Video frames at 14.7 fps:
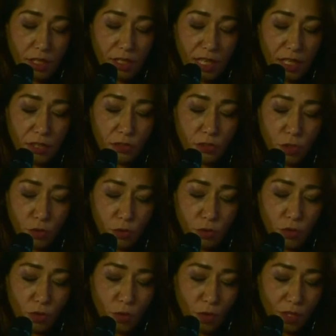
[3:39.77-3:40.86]
that you don't
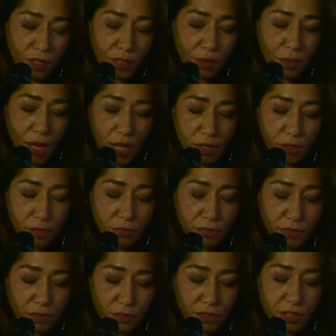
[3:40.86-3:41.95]
know what the macro
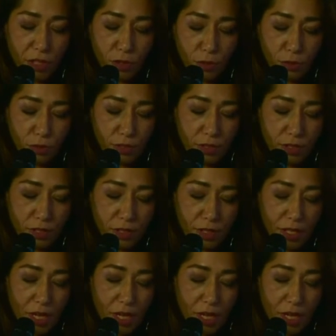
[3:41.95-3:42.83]
future holds.